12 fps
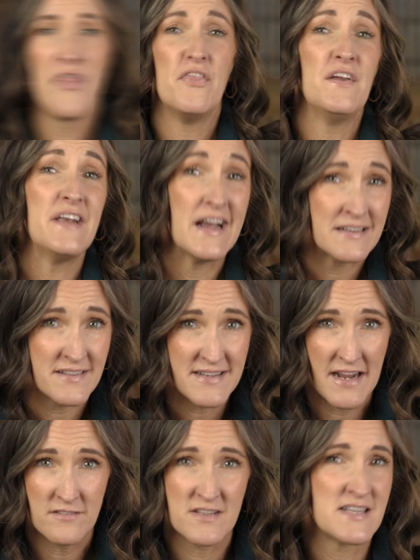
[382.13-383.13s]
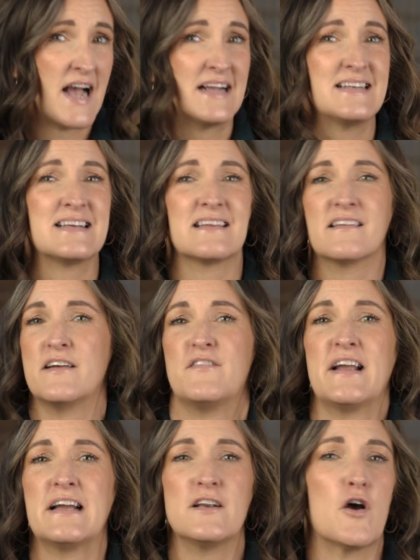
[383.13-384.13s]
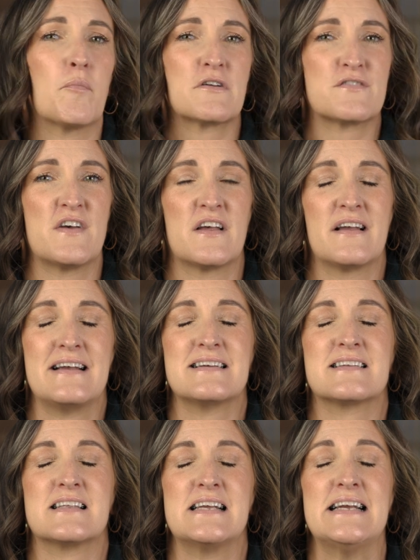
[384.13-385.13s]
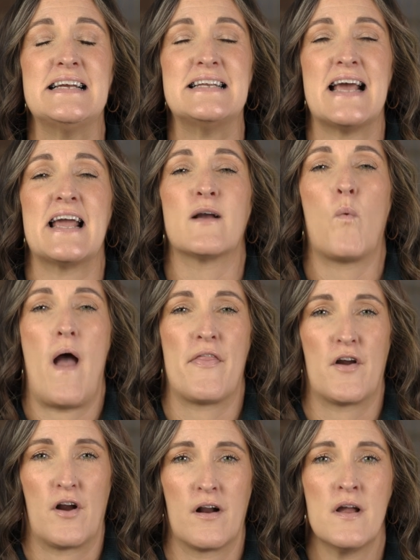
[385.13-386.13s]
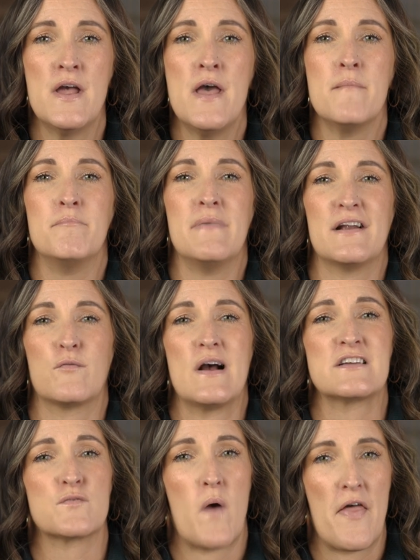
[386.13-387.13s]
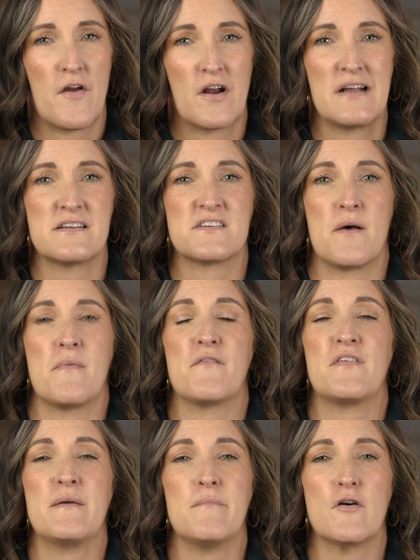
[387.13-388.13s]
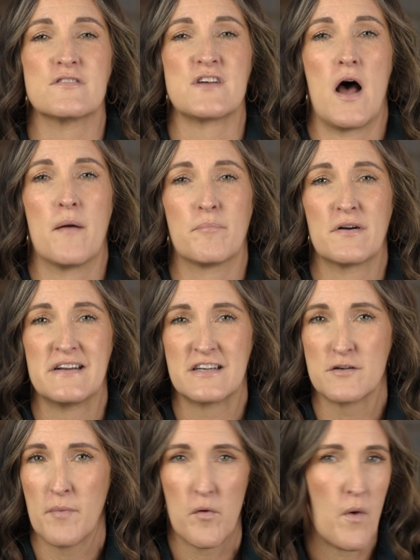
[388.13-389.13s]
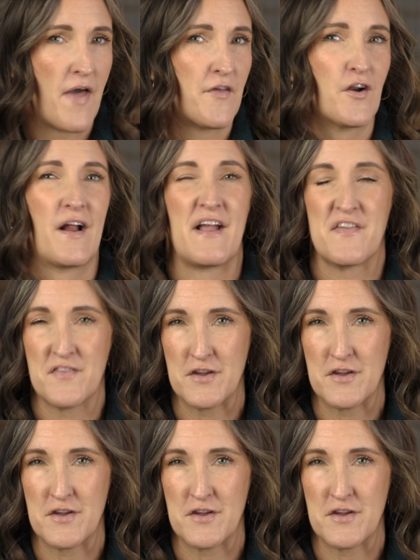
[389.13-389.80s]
The next downside to living in Noblesville is the dang weather. Midwest weather is some of the most unpredictable weather in